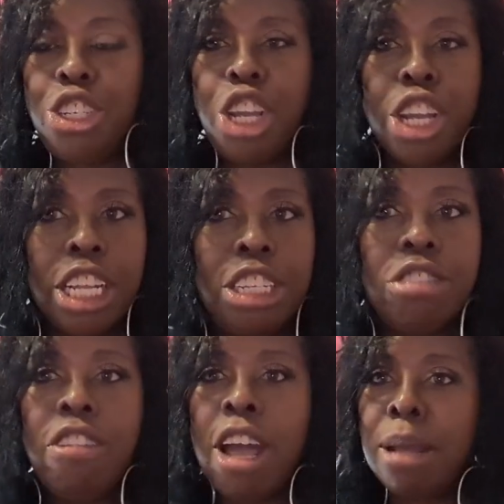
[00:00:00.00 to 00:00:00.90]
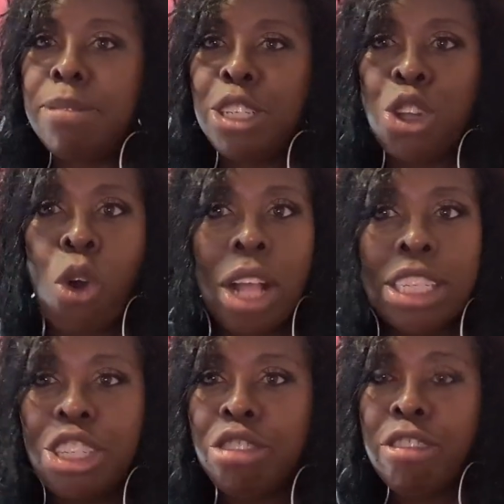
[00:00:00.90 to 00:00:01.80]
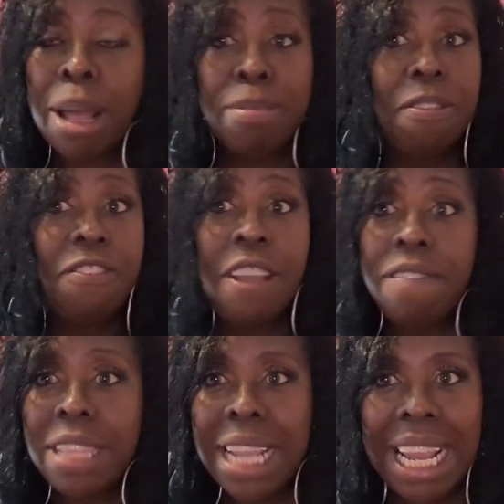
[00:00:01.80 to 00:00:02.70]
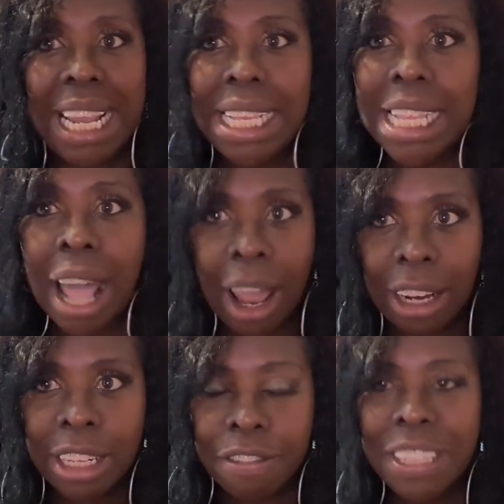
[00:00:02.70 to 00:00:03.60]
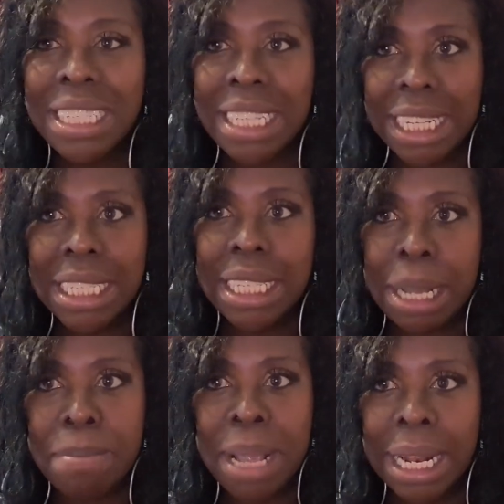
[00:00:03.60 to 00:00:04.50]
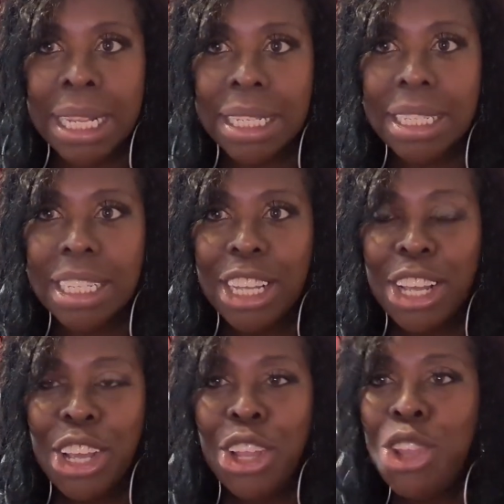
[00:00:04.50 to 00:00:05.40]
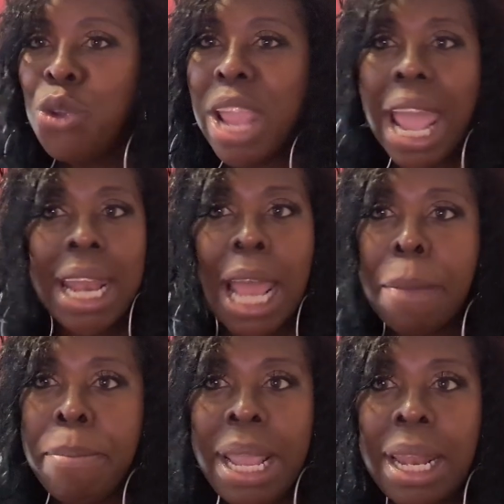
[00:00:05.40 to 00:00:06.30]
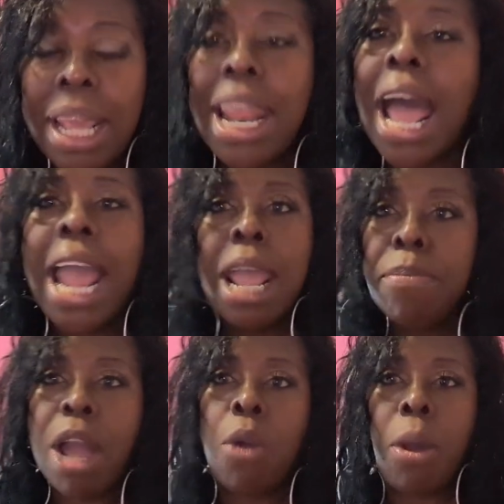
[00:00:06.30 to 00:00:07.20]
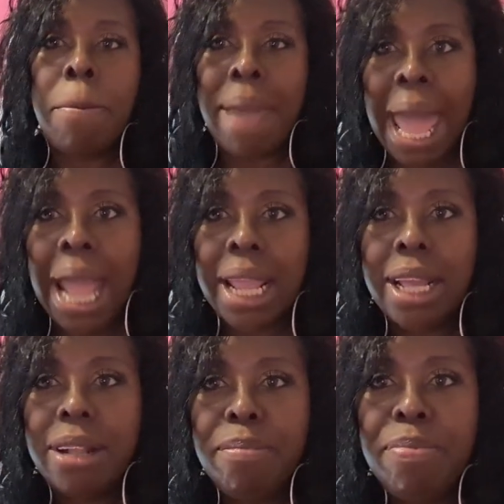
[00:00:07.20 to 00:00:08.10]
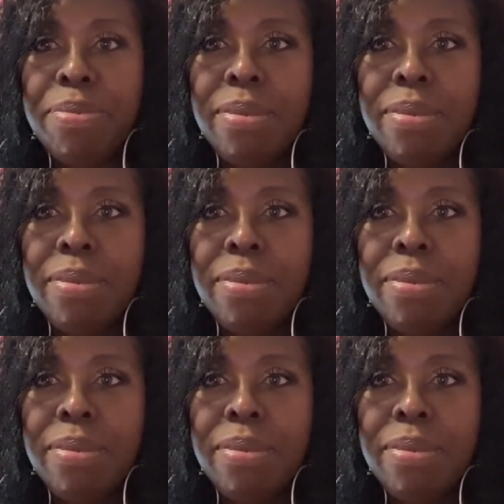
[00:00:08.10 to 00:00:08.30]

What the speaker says: sugar scrub, salt scrub, $15 for 60 minutes. You cannot beat it. I am going back